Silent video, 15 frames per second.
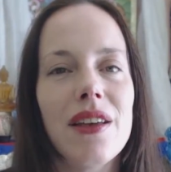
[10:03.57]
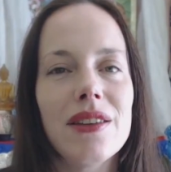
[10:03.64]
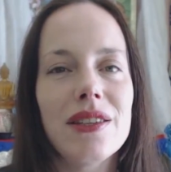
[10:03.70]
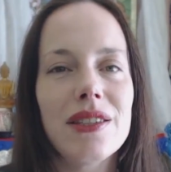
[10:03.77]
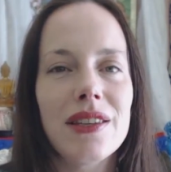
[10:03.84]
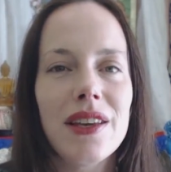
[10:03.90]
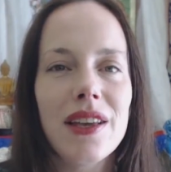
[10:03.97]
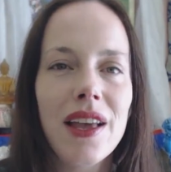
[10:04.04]

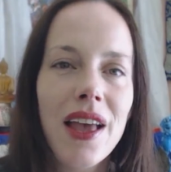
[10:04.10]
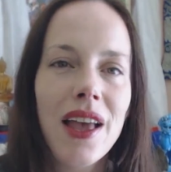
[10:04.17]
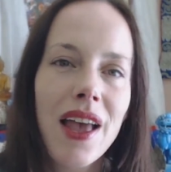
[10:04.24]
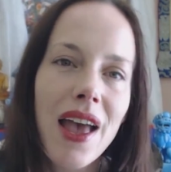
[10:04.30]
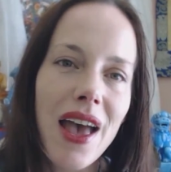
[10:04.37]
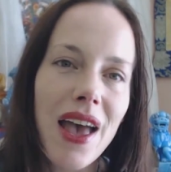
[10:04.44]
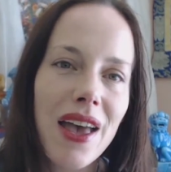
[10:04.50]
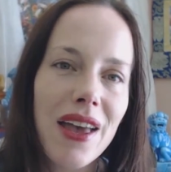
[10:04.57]
house.
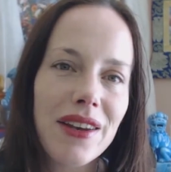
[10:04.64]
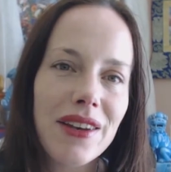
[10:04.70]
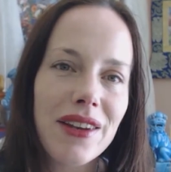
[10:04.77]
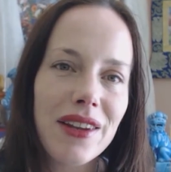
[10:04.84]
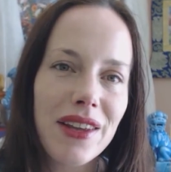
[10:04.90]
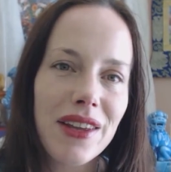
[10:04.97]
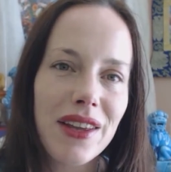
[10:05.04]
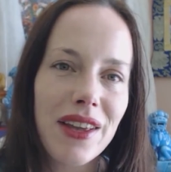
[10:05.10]

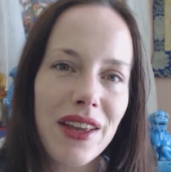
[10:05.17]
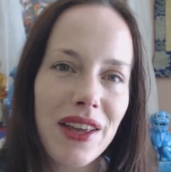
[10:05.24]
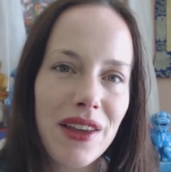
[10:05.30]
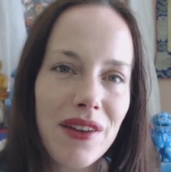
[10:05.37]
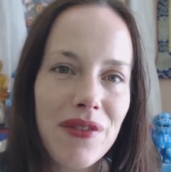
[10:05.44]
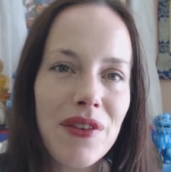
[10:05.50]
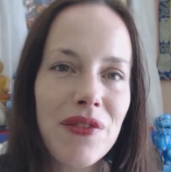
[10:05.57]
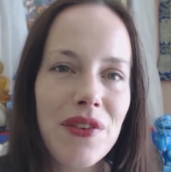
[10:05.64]
And
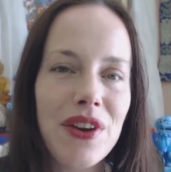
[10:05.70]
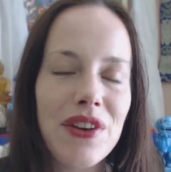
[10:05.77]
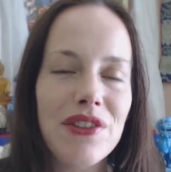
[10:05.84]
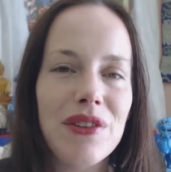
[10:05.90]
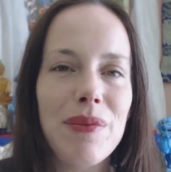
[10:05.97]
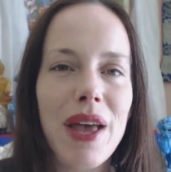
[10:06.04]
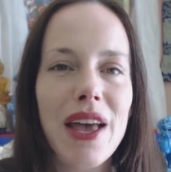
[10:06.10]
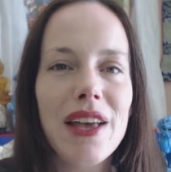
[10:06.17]
if a
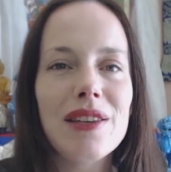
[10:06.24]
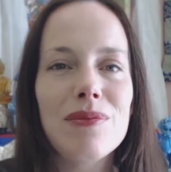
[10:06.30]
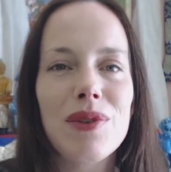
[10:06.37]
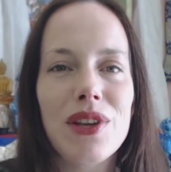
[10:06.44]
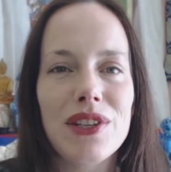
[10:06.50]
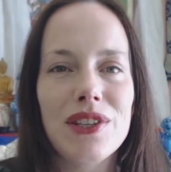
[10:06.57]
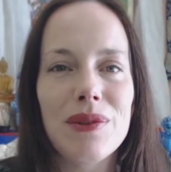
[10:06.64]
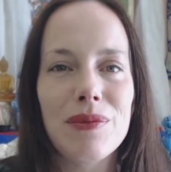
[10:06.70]
friendship has
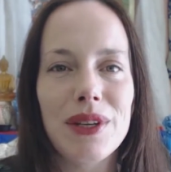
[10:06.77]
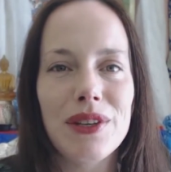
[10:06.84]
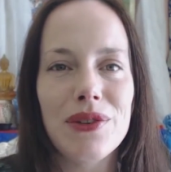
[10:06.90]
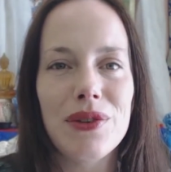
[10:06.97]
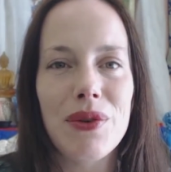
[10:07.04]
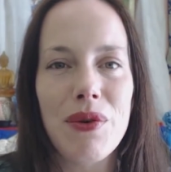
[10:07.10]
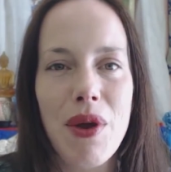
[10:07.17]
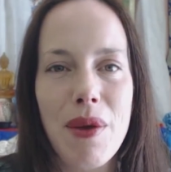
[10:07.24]
blossomed
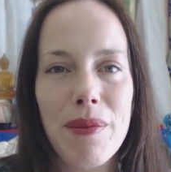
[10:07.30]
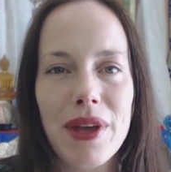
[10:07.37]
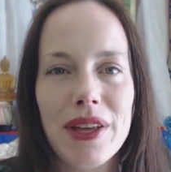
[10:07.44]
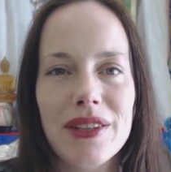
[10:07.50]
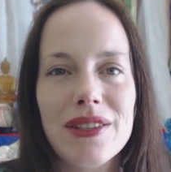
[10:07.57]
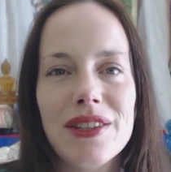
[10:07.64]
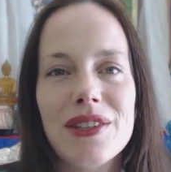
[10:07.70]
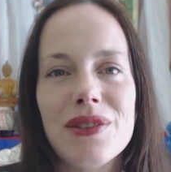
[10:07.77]
into a
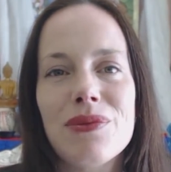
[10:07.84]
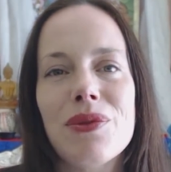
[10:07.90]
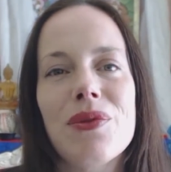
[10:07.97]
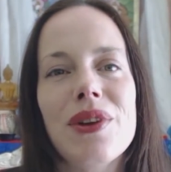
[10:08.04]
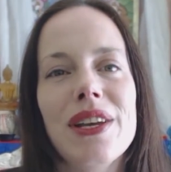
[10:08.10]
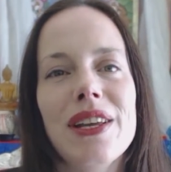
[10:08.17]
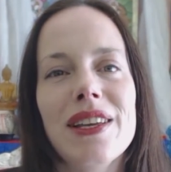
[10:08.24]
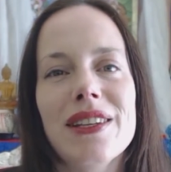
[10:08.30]
romance, this will
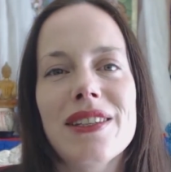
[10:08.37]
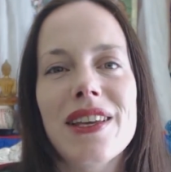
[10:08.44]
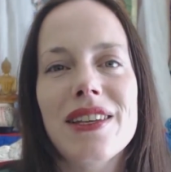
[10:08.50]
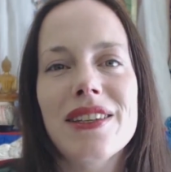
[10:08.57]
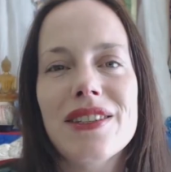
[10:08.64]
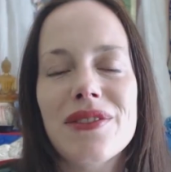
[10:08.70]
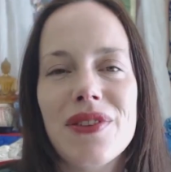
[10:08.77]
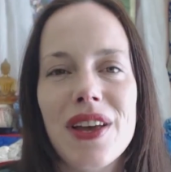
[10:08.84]
really
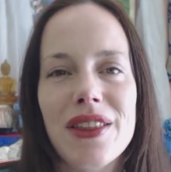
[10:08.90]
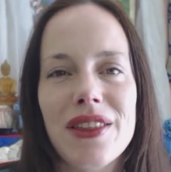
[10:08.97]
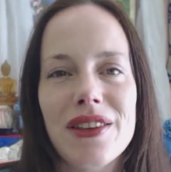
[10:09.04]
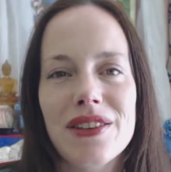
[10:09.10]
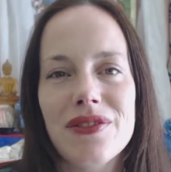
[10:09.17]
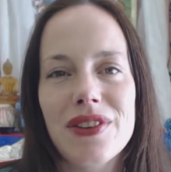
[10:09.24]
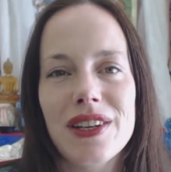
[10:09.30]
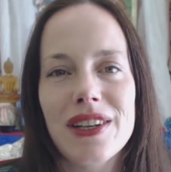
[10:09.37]
intensify
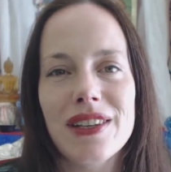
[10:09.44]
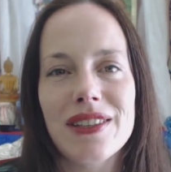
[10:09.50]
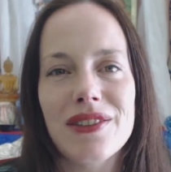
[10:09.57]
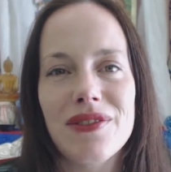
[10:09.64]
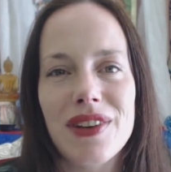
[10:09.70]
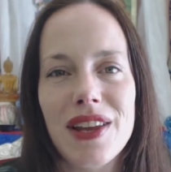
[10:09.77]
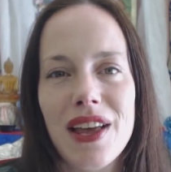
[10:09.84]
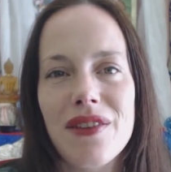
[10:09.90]
those feelings
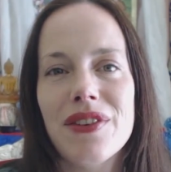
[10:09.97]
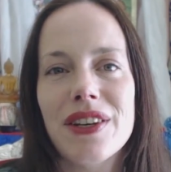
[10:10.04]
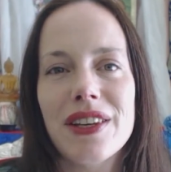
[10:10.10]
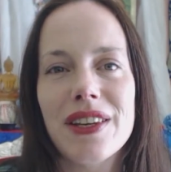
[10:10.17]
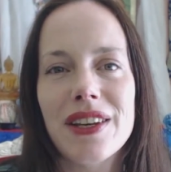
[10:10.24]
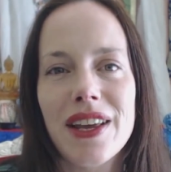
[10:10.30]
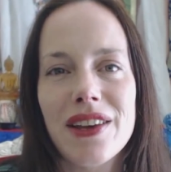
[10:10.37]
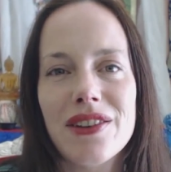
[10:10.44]
of love and
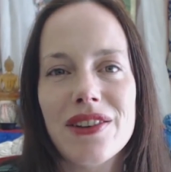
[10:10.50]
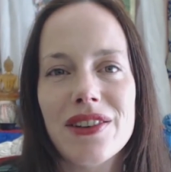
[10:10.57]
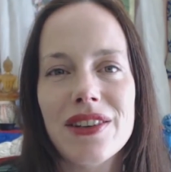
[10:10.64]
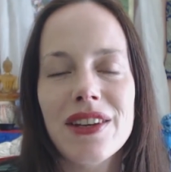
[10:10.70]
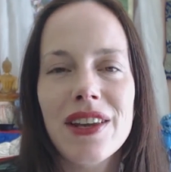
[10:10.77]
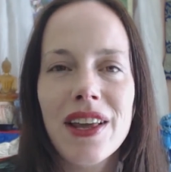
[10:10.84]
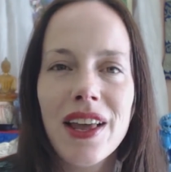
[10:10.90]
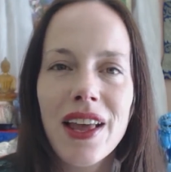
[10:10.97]

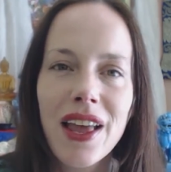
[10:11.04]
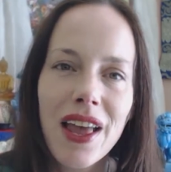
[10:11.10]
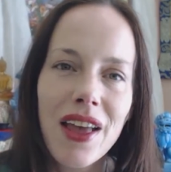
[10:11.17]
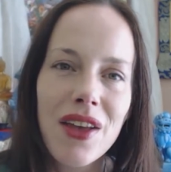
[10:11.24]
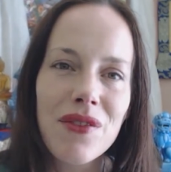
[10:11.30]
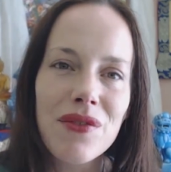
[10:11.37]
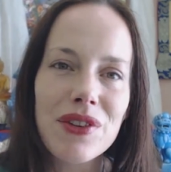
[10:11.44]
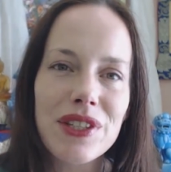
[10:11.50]
connection.
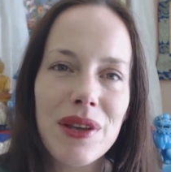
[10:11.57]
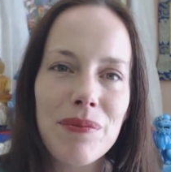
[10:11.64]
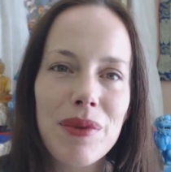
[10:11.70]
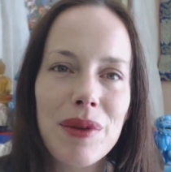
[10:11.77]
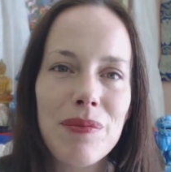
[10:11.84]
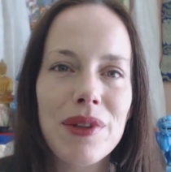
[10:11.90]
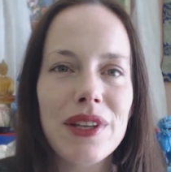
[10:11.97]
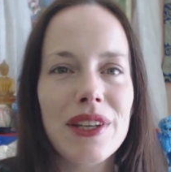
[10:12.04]
For some
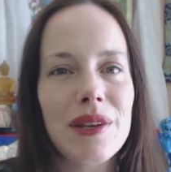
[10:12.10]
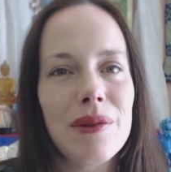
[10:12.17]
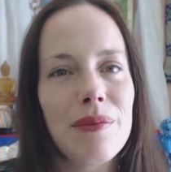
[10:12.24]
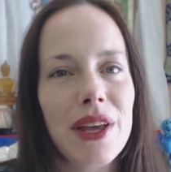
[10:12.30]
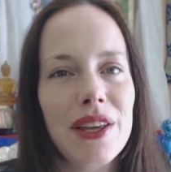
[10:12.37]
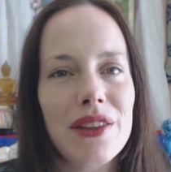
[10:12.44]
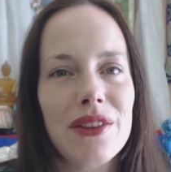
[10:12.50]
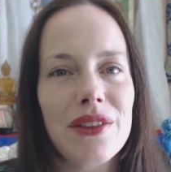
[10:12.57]
people, it can
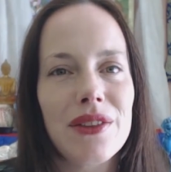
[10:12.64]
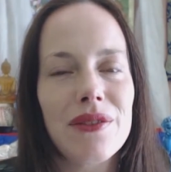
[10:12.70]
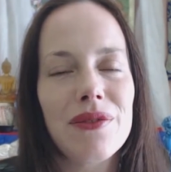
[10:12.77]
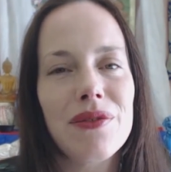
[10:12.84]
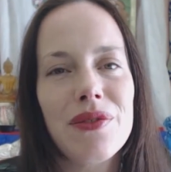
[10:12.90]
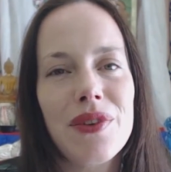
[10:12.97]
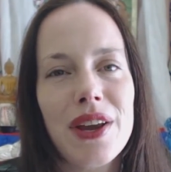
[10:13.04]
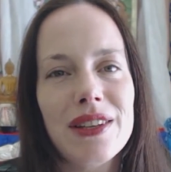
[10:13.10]
make
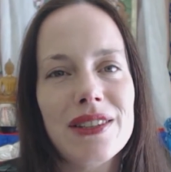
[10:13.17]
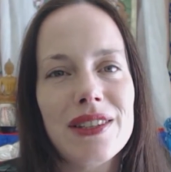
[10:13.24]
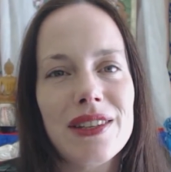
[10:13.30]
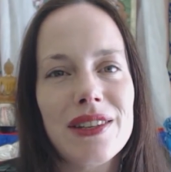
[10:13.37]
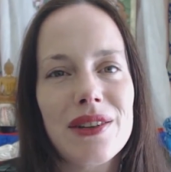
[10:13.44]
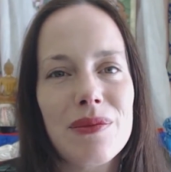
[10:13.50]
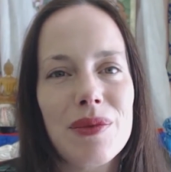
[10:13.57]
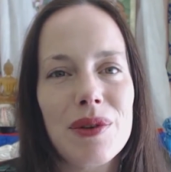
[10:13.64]
friends a
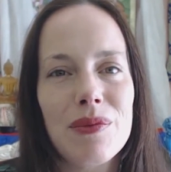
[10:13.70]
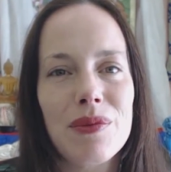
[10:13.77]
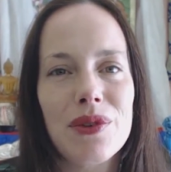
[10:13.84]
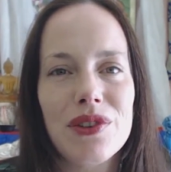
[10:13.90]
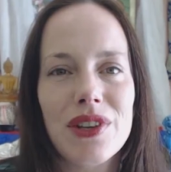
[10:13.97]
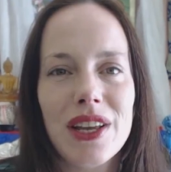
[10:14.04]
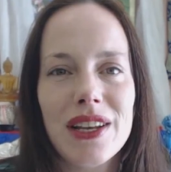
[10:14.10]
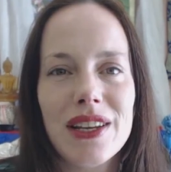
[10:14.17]
little bit more
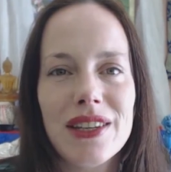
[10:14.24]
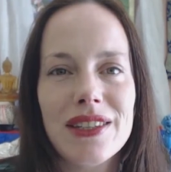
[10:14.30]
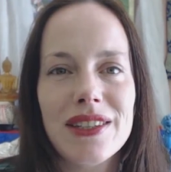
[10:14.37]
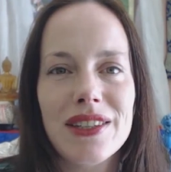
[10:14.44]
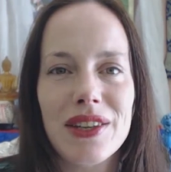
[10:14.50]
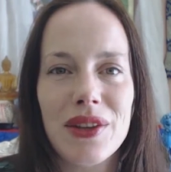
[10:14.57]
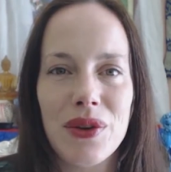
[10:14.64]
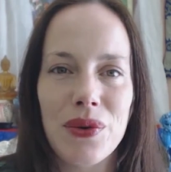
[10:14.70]

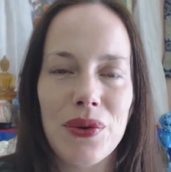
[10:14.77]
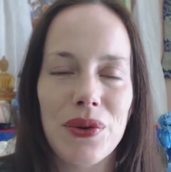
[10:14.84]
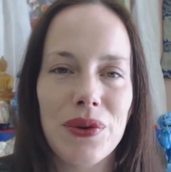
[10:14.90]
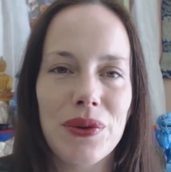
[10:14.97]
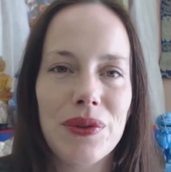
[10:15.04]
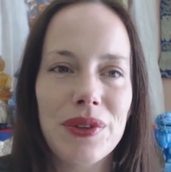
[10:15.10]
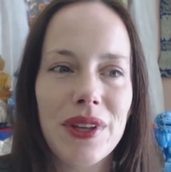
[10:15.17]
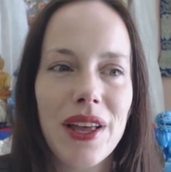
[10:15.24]
jealous
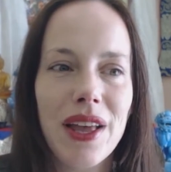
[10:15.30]
or